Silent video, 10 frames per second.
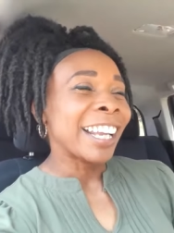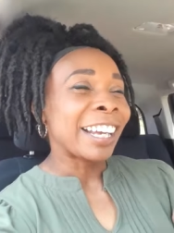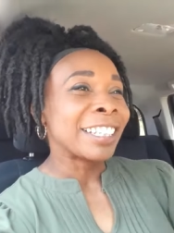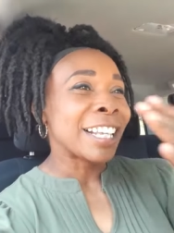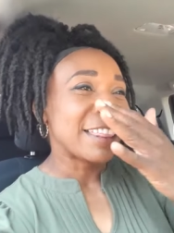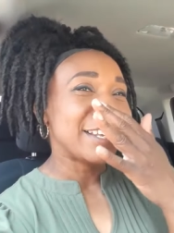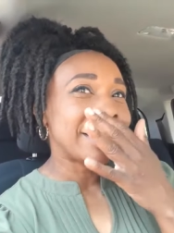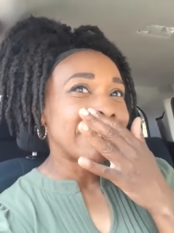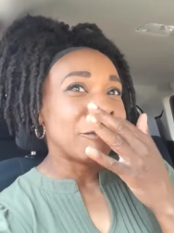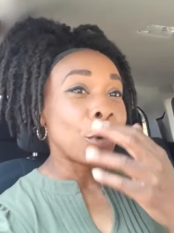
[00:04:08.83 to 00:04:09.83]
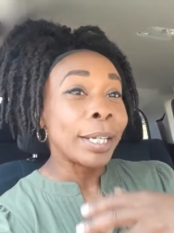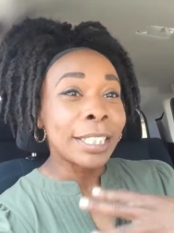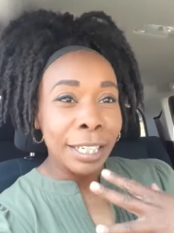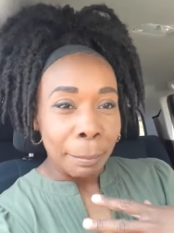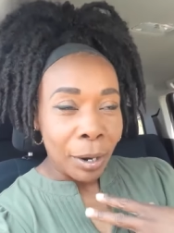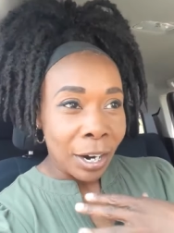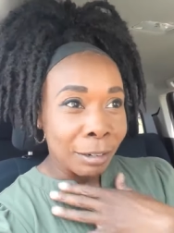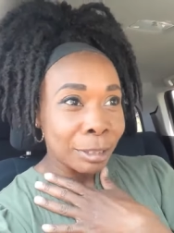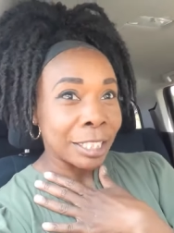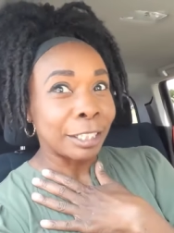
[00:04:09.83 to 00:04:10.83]
like, cause I think the voicing
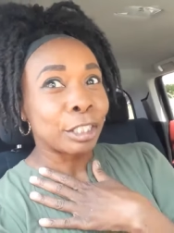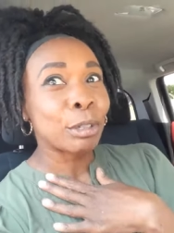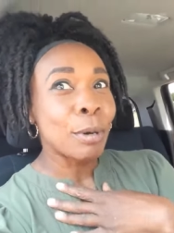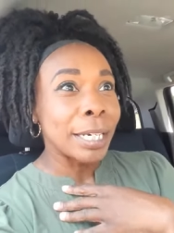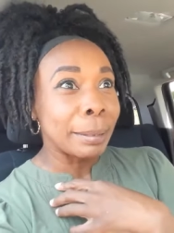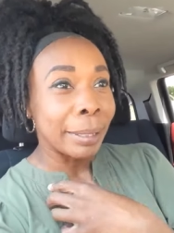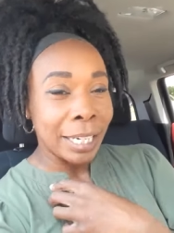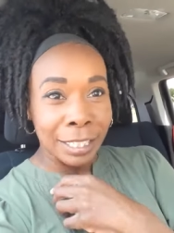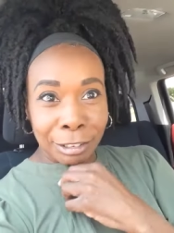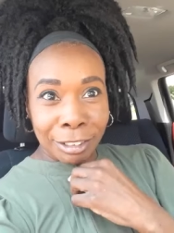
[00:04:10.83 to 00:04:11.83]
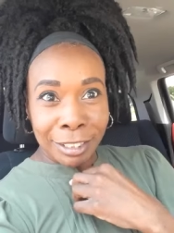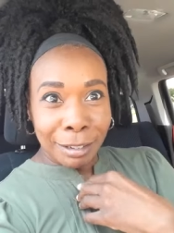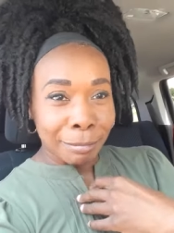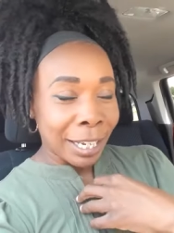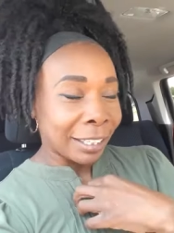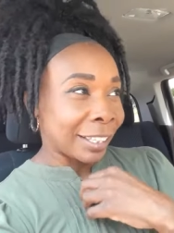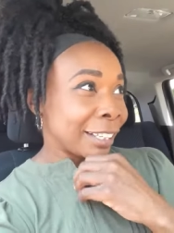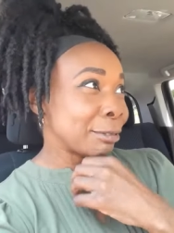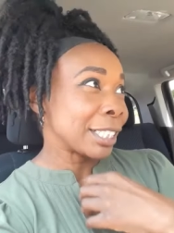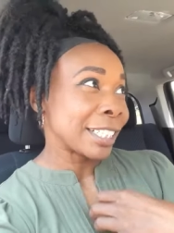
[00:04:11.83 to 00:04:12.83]
part was like 20 minutes or something like
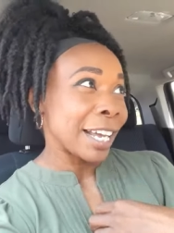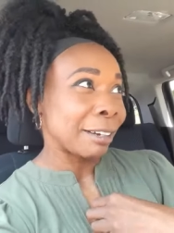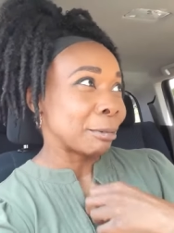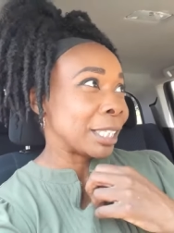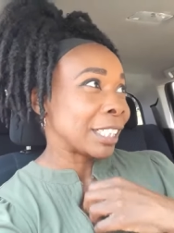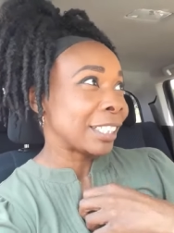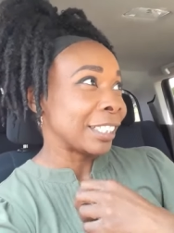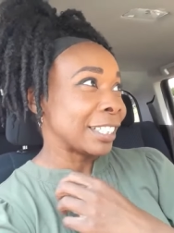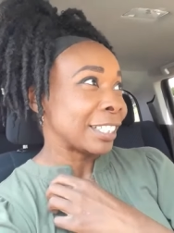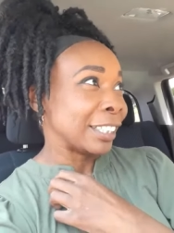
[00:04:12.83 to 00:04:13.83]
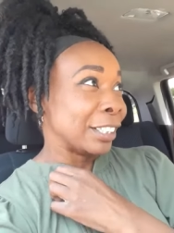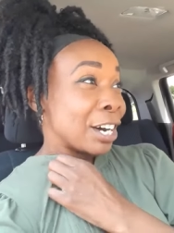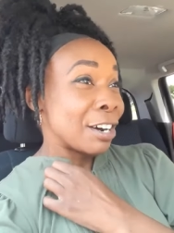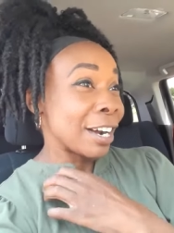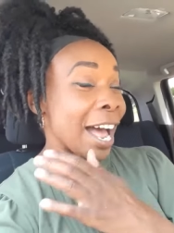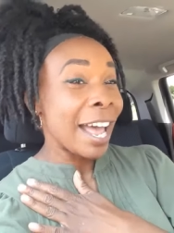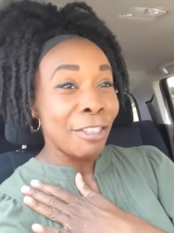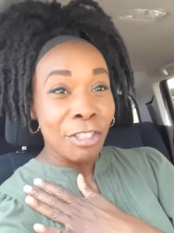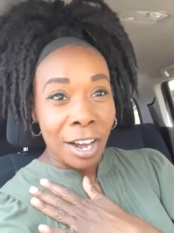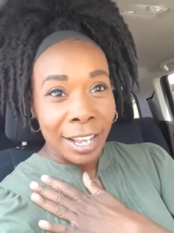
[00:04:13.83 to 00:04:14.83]
that. It was like ridiculously long. I
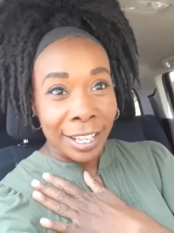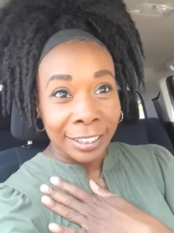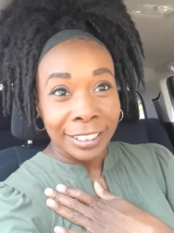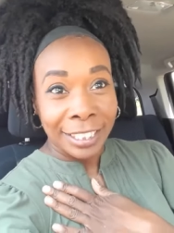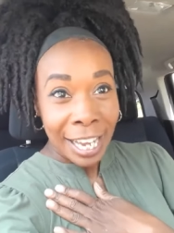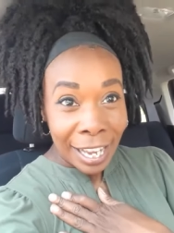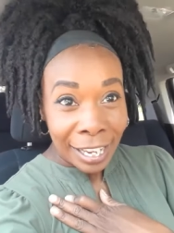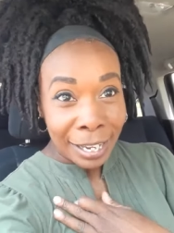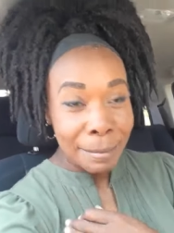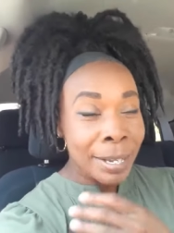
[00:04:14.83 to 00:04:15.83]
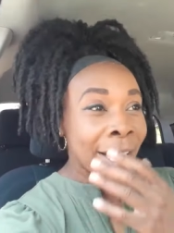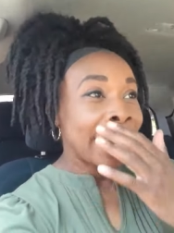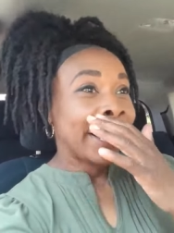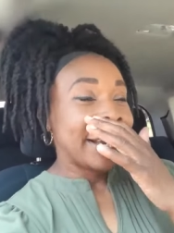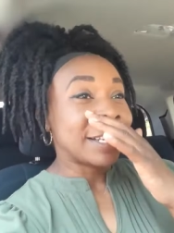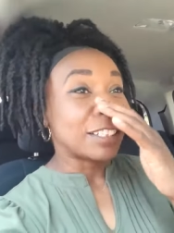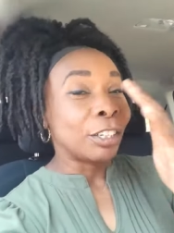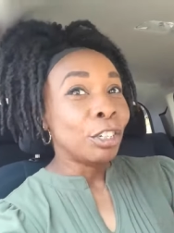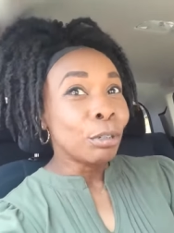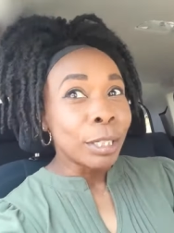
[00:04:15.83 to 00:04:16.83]
thought at the time as a
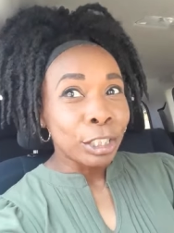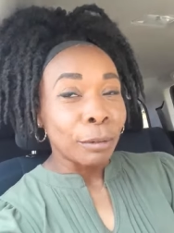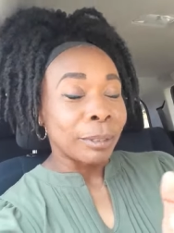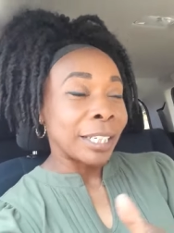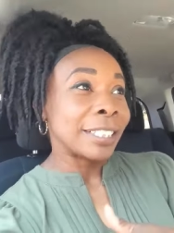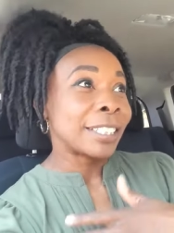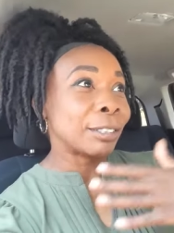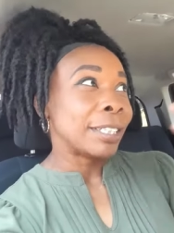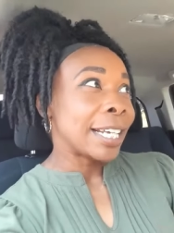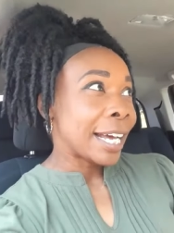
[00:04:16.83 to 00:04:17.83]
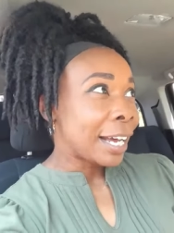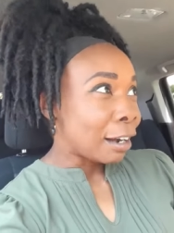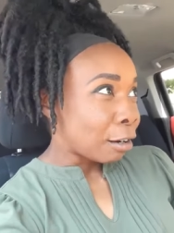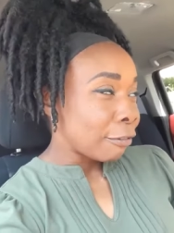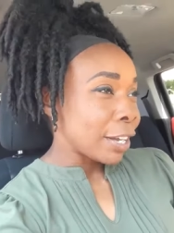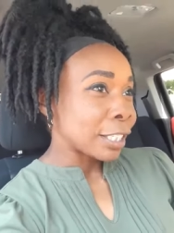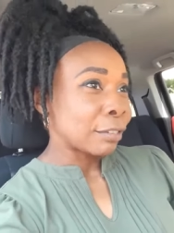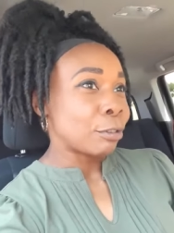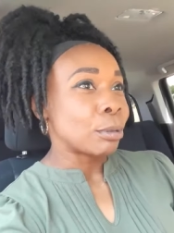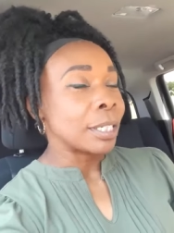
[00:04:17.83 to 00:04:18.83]
new interpreter. And so now
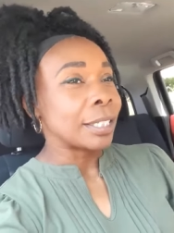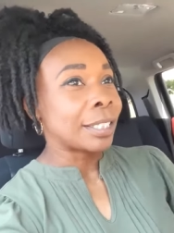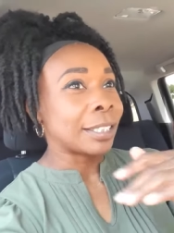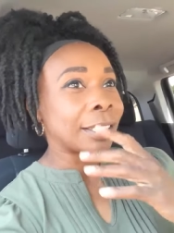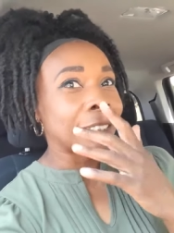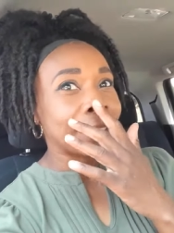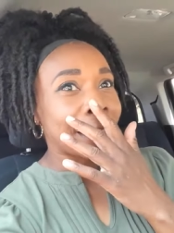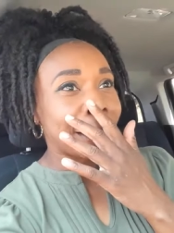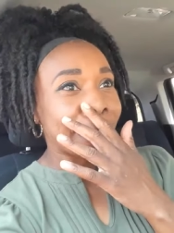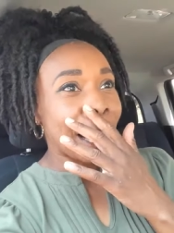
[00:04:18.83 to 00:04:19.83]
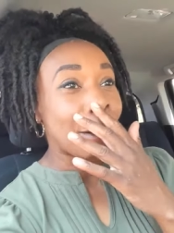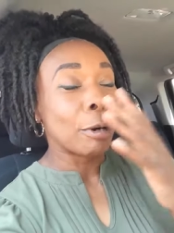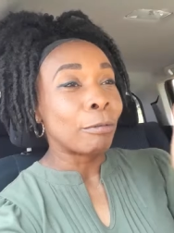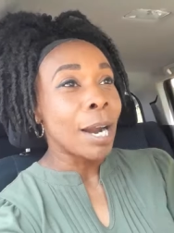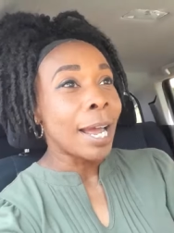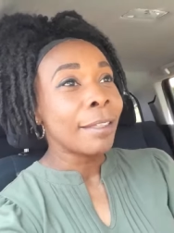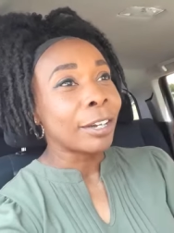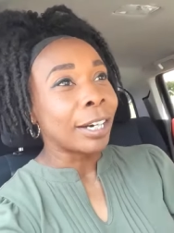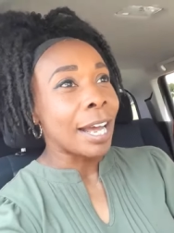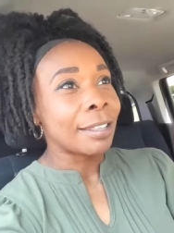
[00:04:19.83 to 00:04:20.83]
fast forward to like, I would
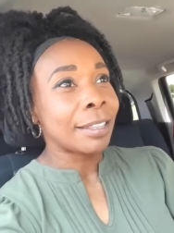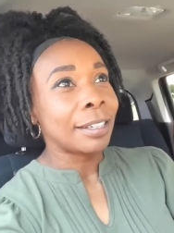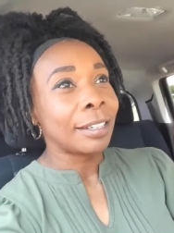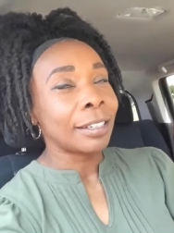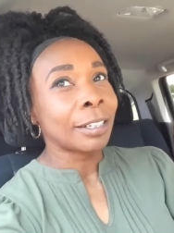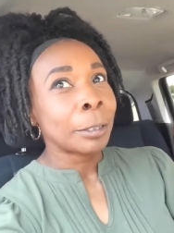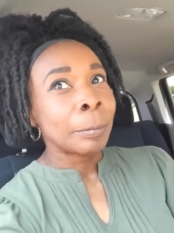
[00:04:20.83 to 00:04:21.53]
rather, I think,